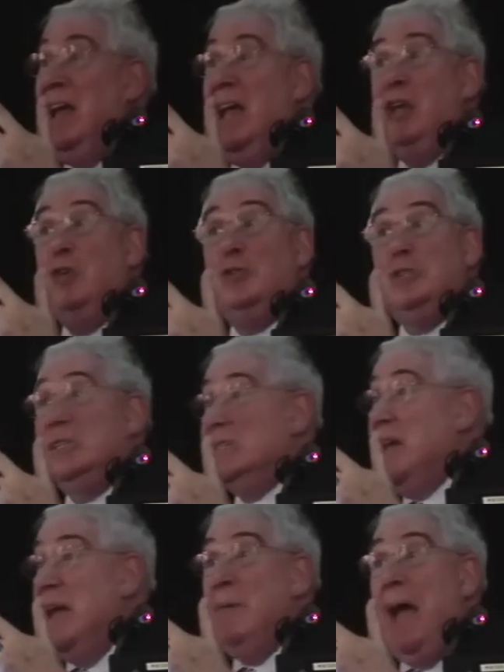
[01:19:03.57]
He uses the
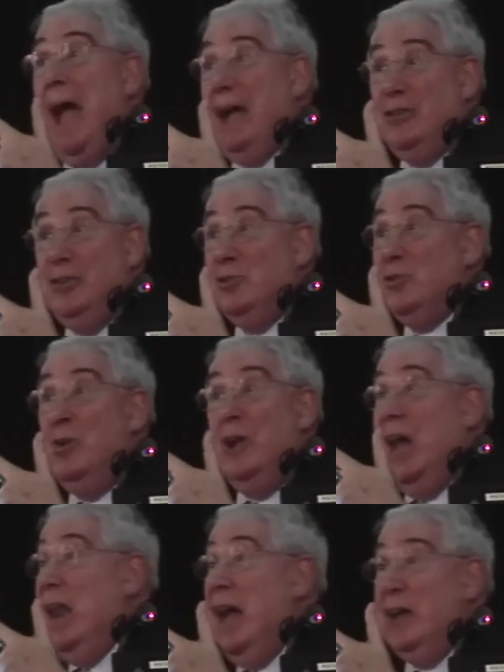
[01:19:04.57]
same actors or
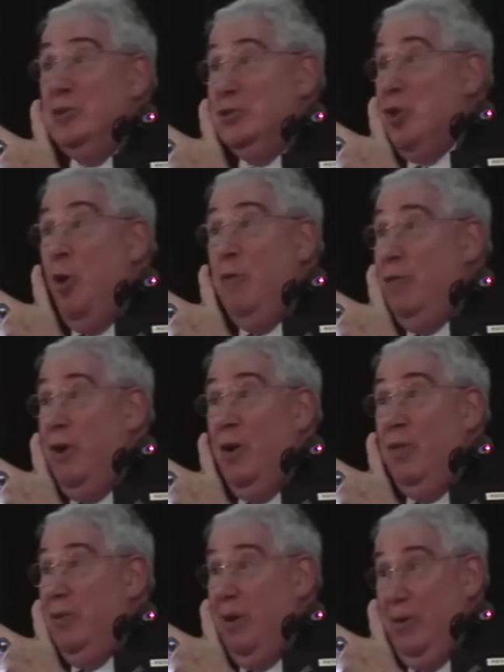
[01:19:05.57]
non-actors over and
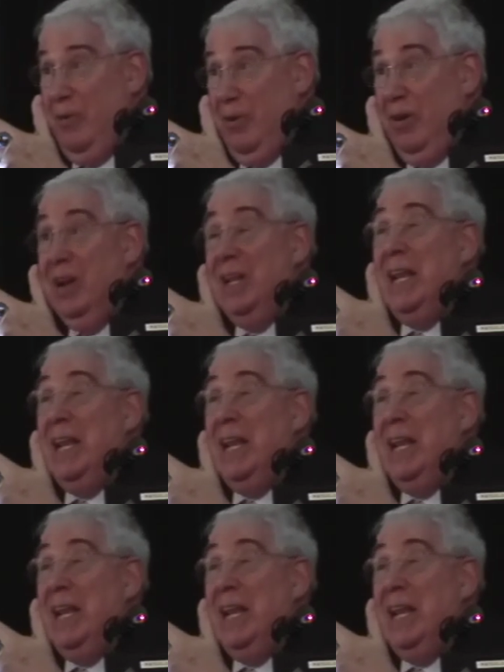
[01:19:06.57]
over and over.